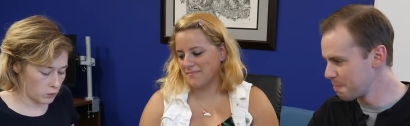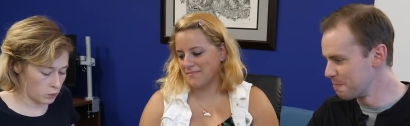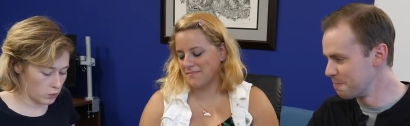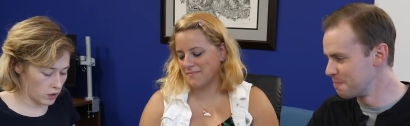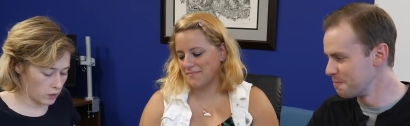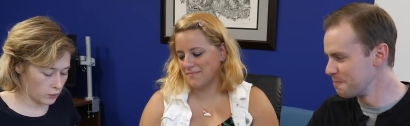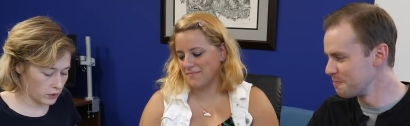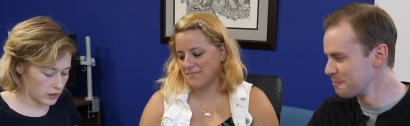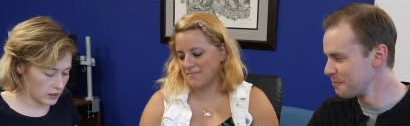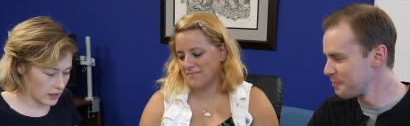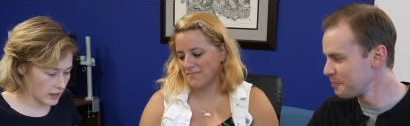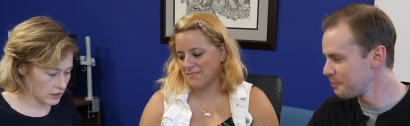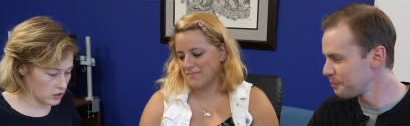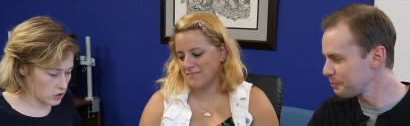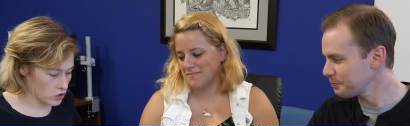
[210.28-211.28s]
Speaker 1: What we
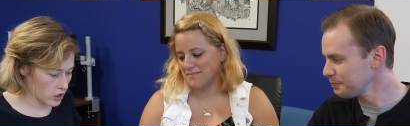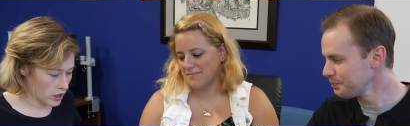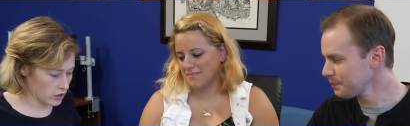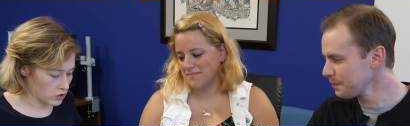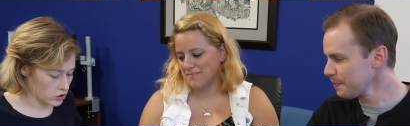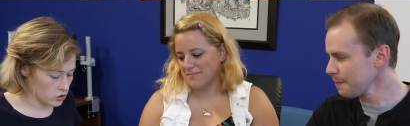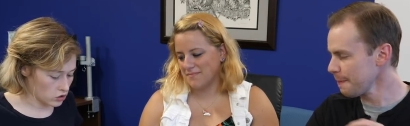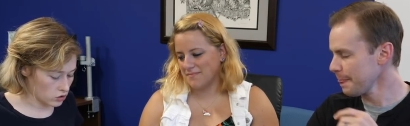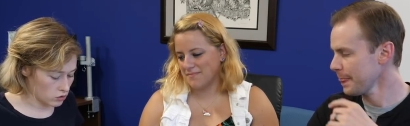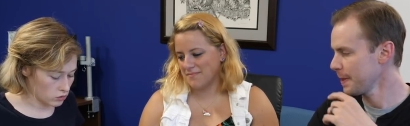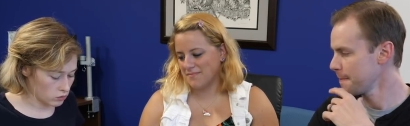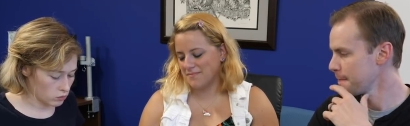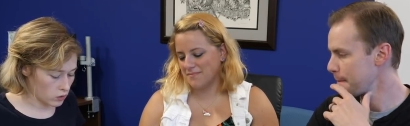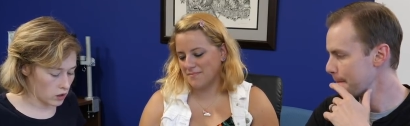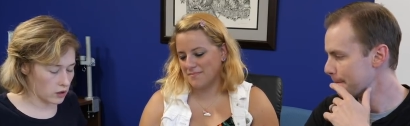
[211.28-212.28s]
like to try to
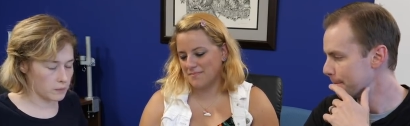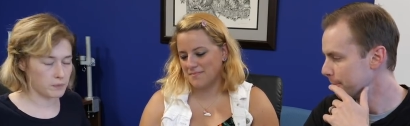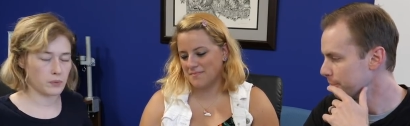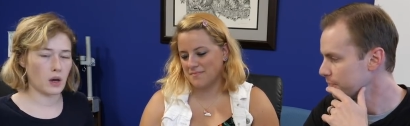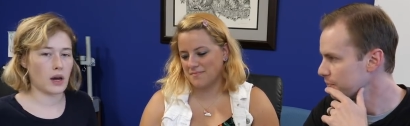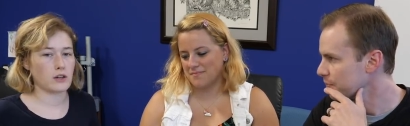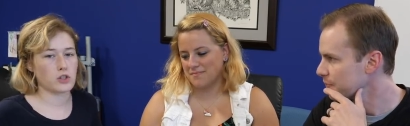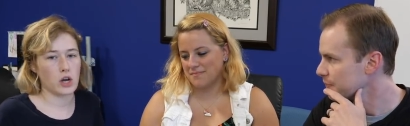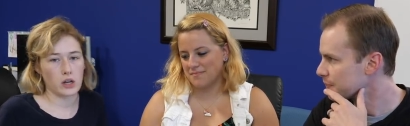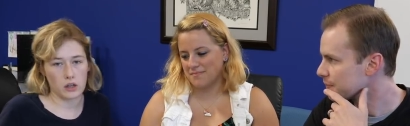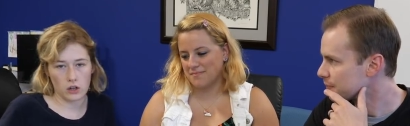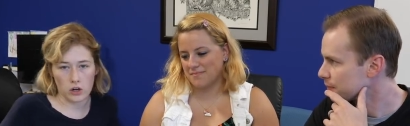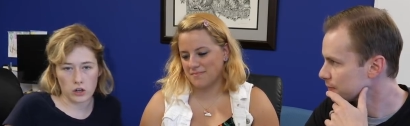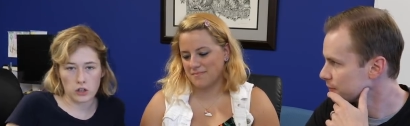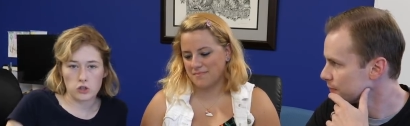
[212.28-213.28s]
do, well, I try to
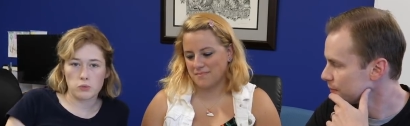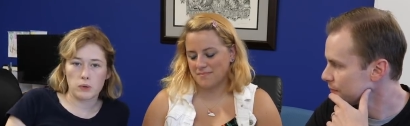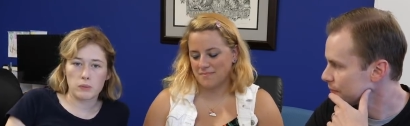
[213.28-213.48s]
encourage